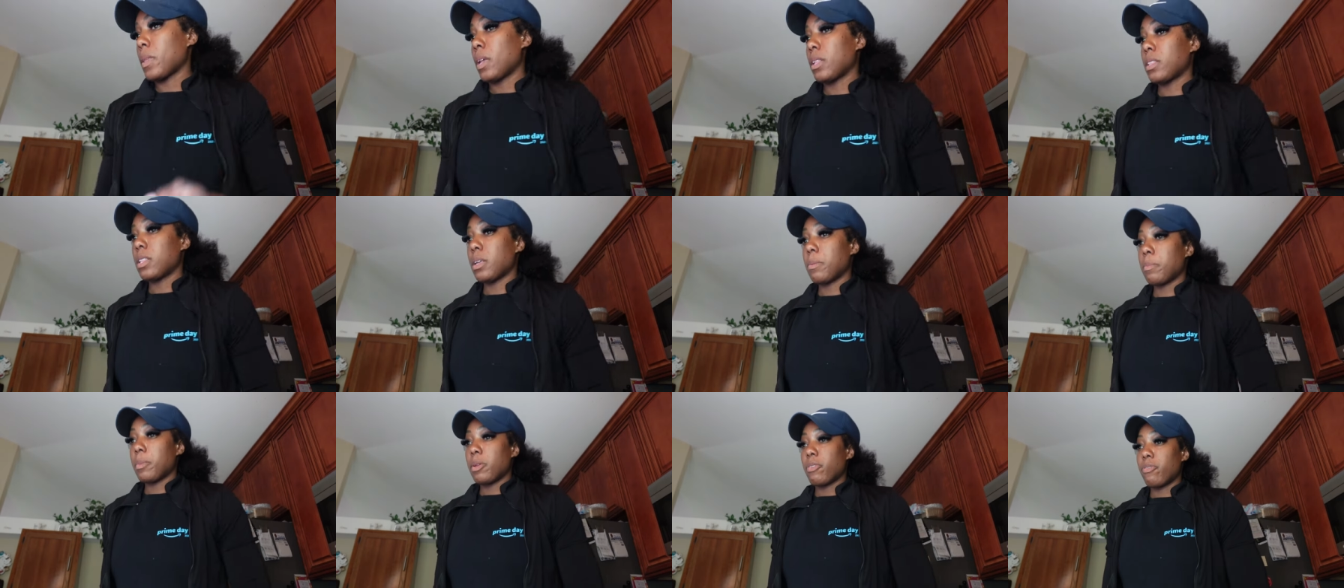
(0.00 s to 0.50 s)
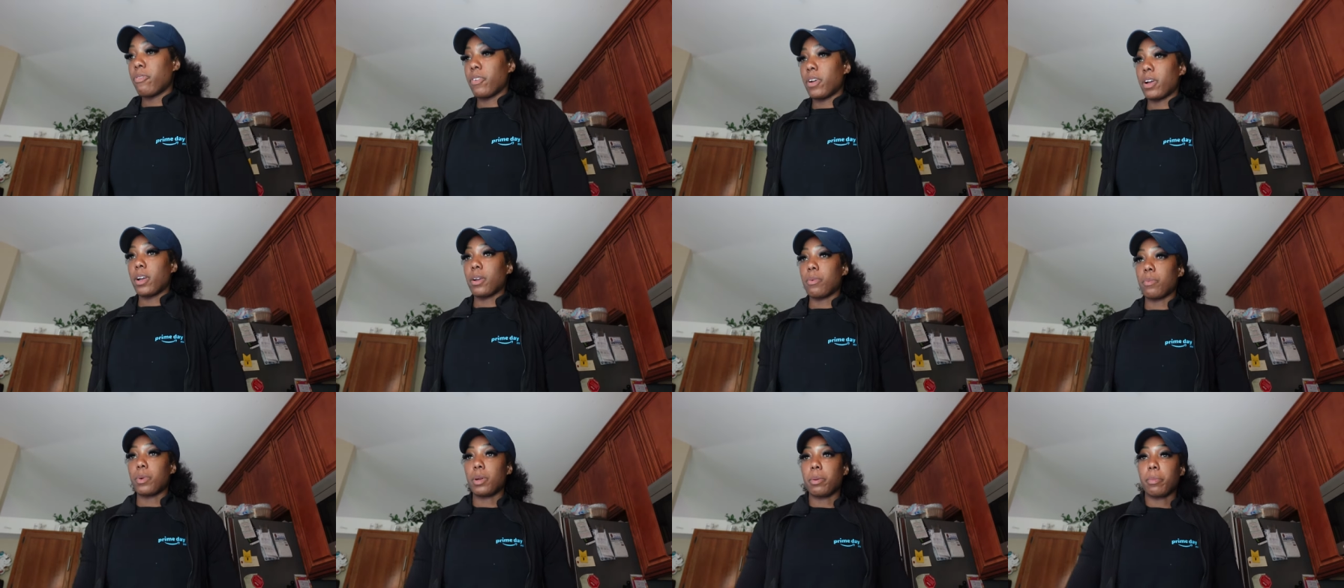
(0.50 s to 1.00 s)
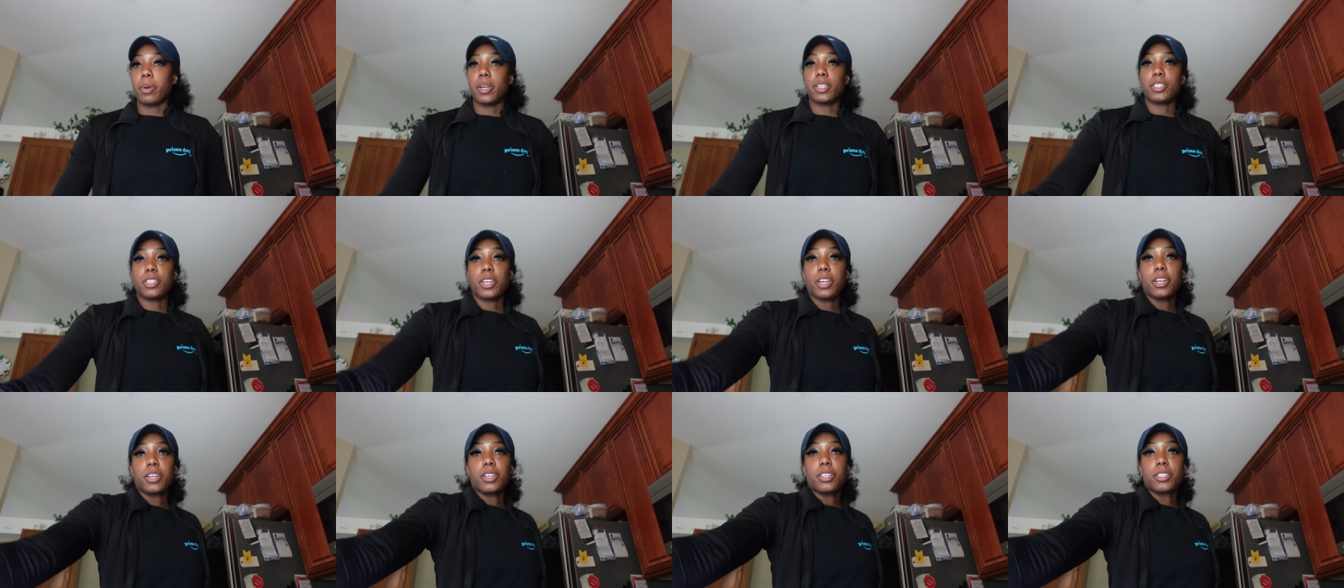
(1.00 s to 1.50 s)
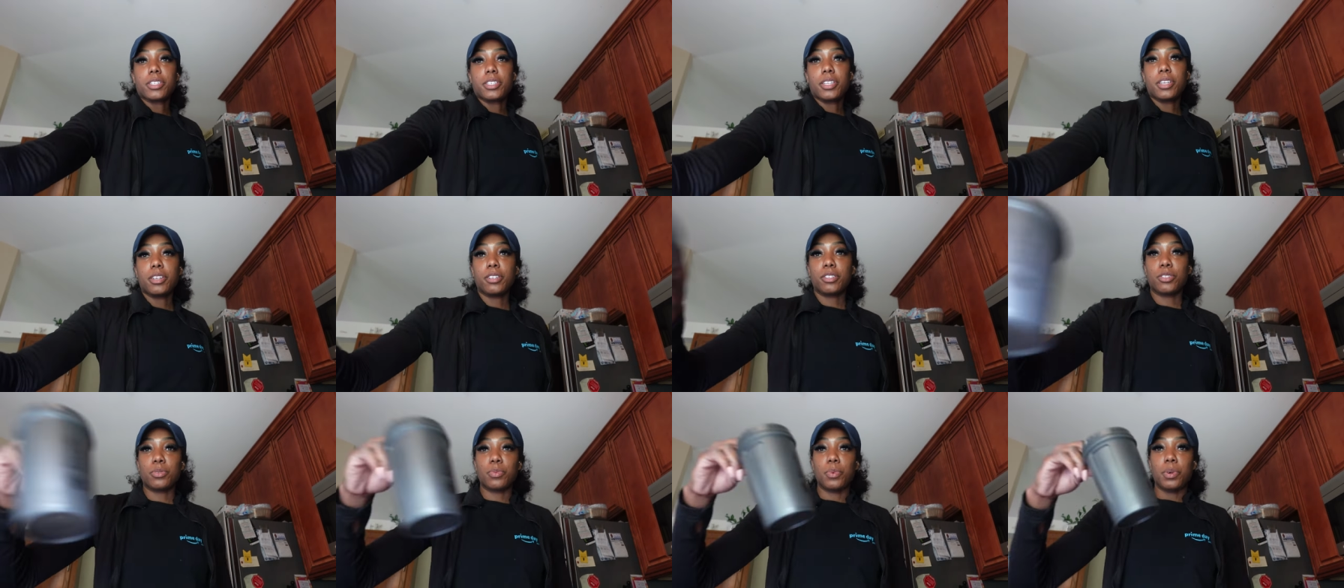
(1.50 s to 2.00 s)
Let me find one of my shakers.
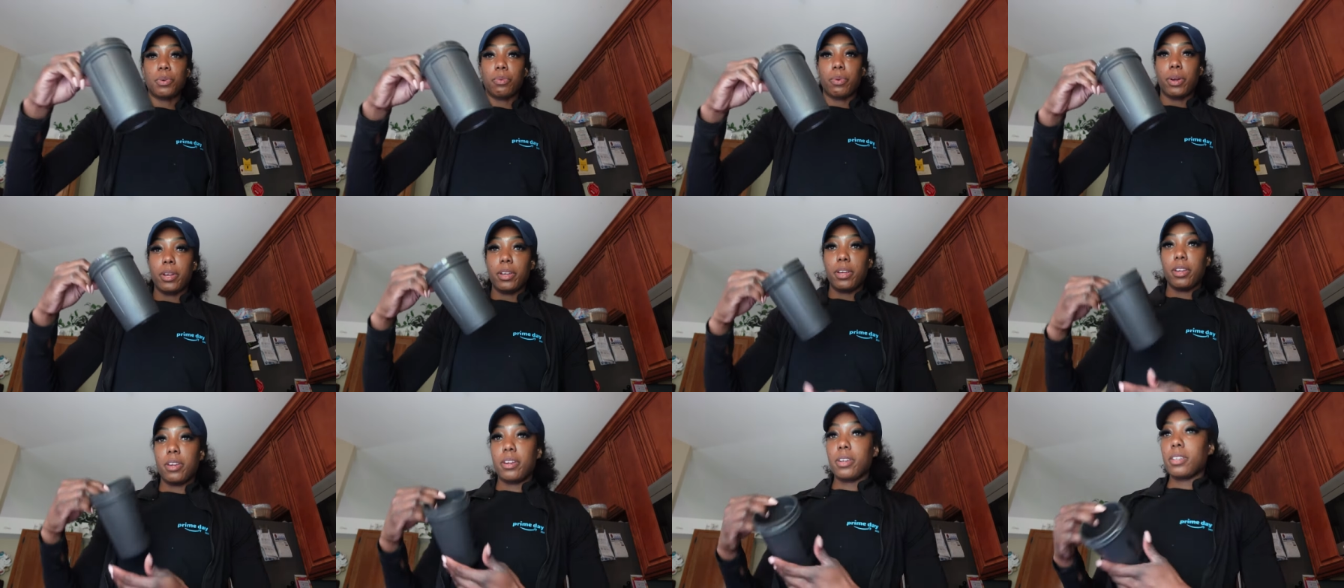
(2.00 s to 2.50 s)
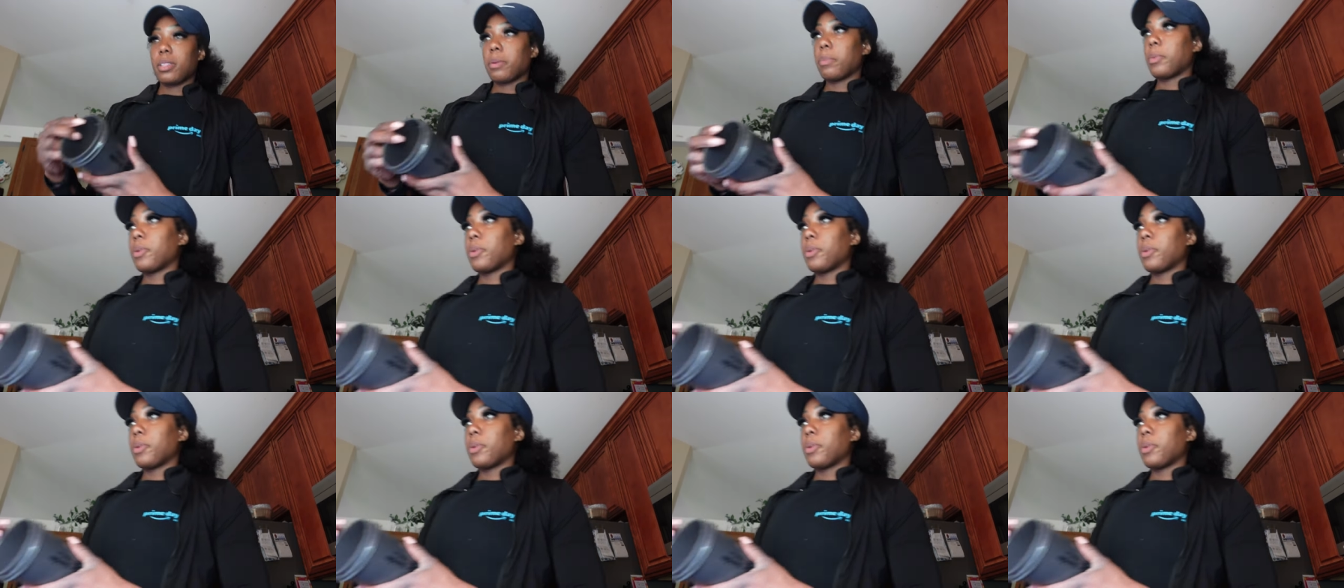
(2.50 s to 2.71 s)
Here's one right here. Let